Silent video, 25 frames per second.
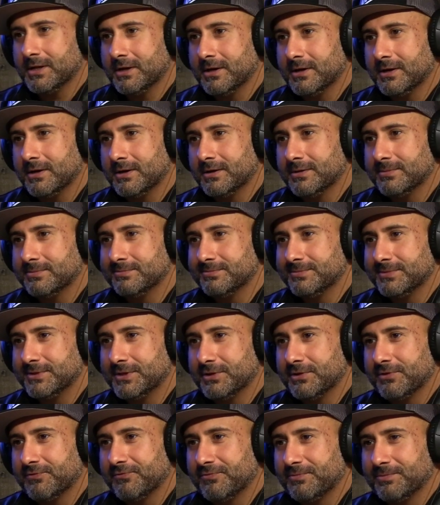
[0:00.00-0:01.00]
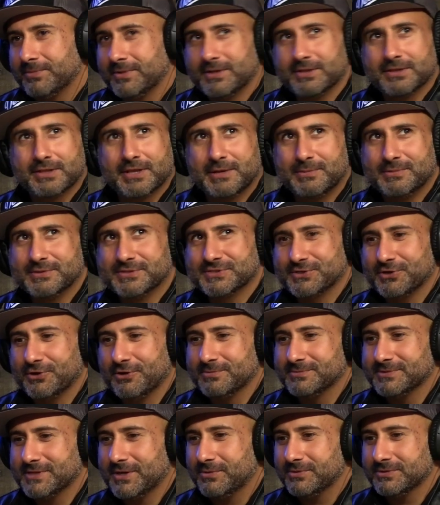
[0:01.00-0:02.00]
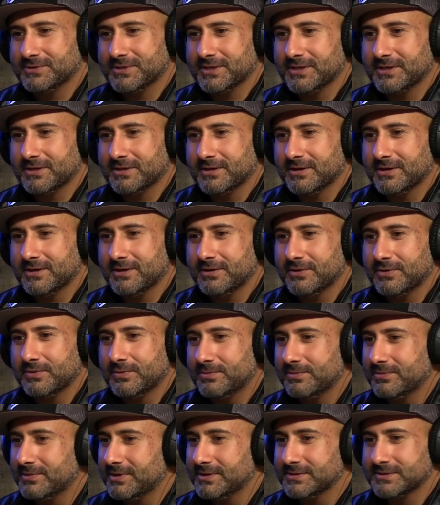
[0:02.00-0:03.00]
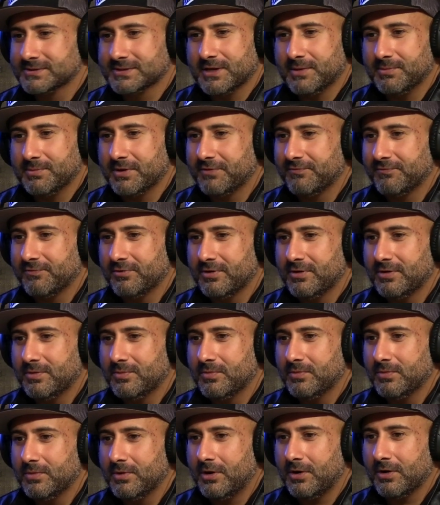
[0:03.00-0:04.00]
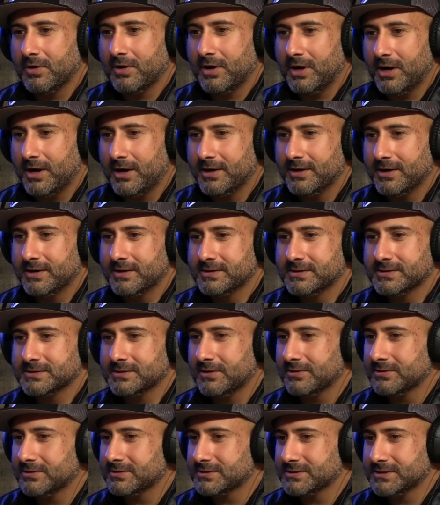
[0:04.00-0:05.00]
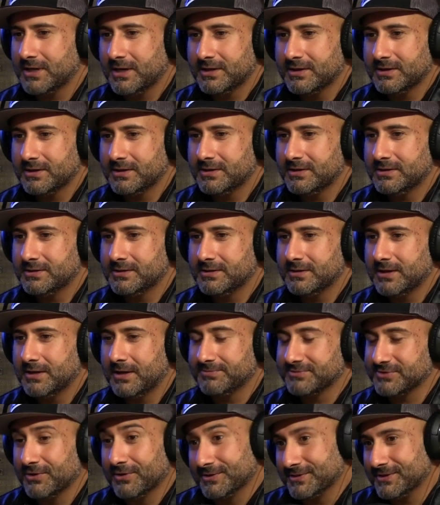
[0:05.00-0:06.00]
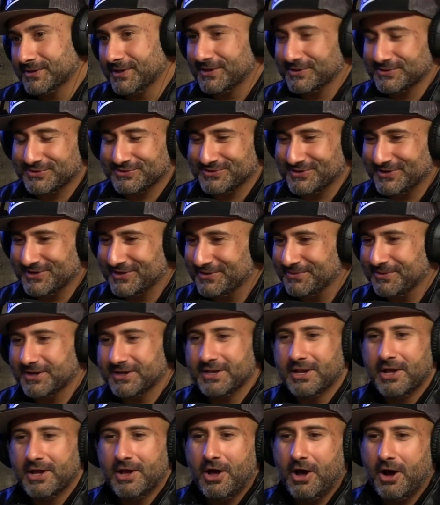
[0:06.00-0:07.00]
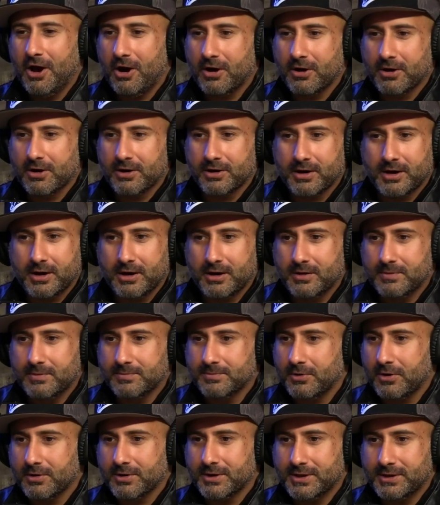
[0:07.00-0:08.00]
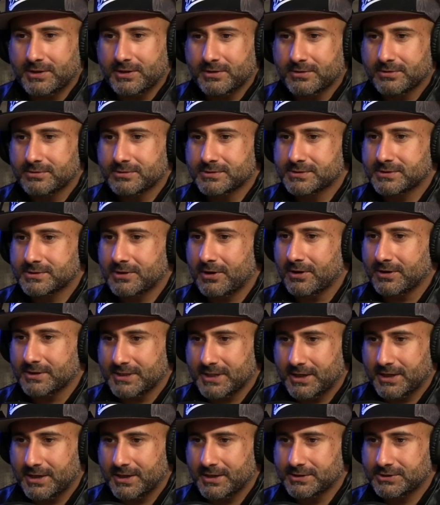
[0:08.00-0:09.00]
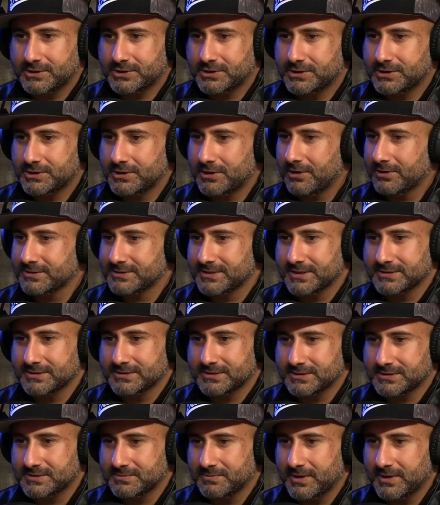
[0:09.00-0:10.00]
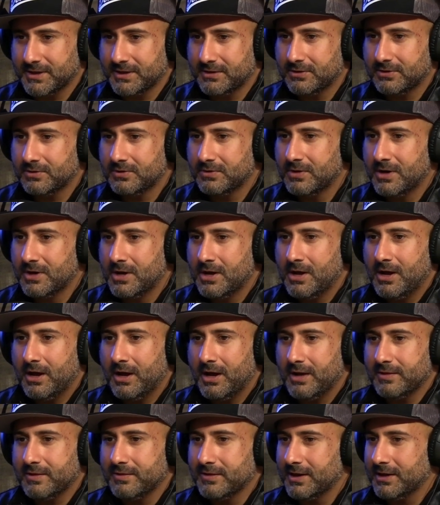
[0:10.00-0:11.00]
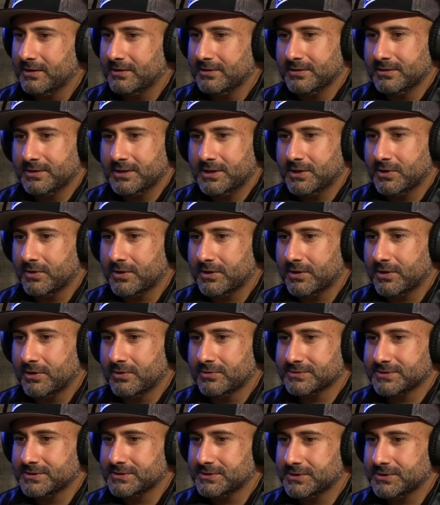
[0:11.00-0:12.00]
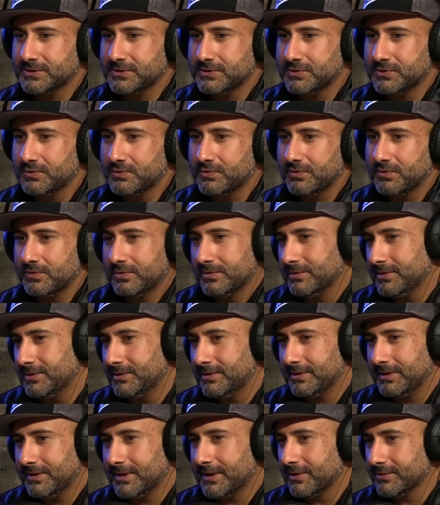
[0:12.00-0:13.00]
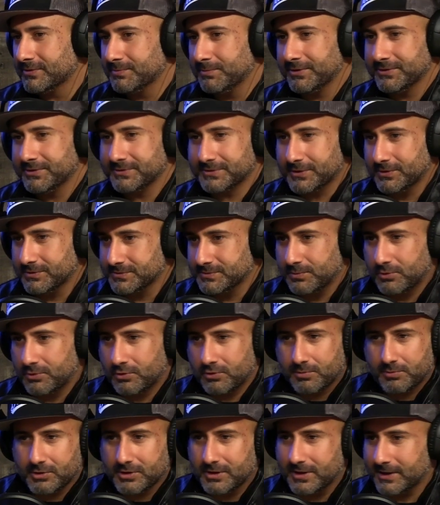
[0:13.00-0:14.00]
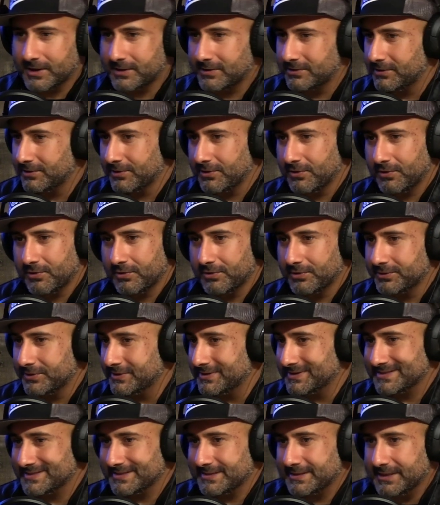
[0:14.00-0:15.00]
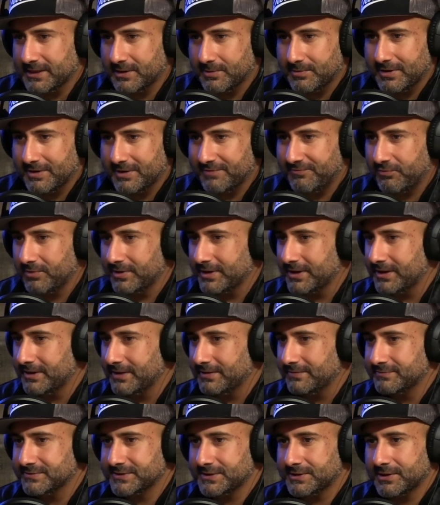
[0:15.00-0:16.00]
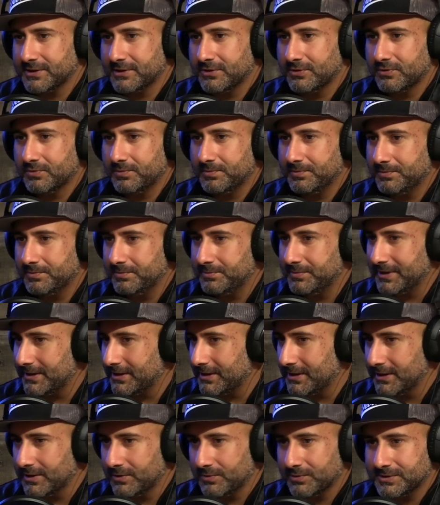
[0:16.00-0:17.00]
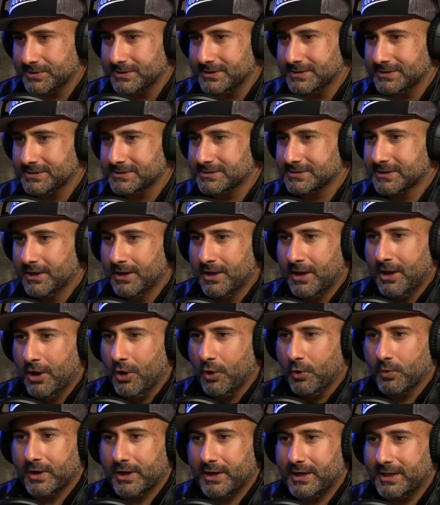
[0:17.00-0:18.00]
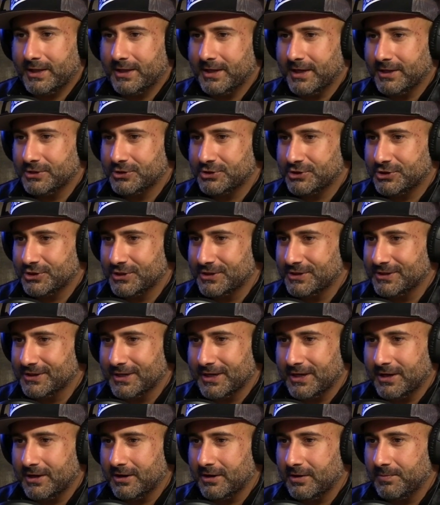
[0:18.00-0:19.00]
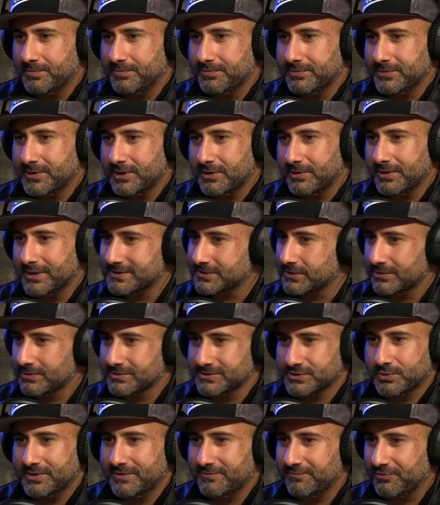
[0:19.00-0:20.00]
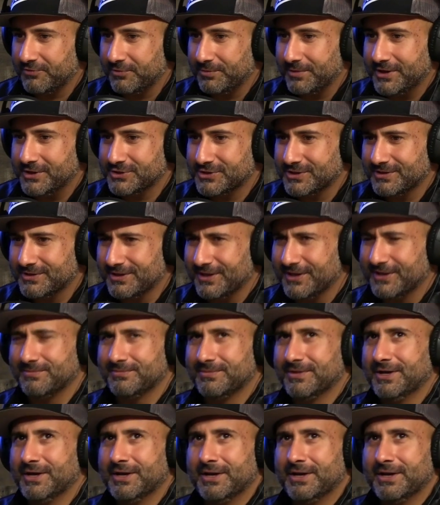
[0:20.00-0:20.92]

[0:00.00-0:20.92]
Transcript: uh, you know, in layman's terms, I would think uh, it's coming from our eyes, our sight. I'm sorry, that is our sight, right? Our um, our ears, our touch, our sense of smell, and then you know it goes into it goes goes more molecular or these EMF waves. You know, being hit with these radiation. Um, you know, it's also information. Like,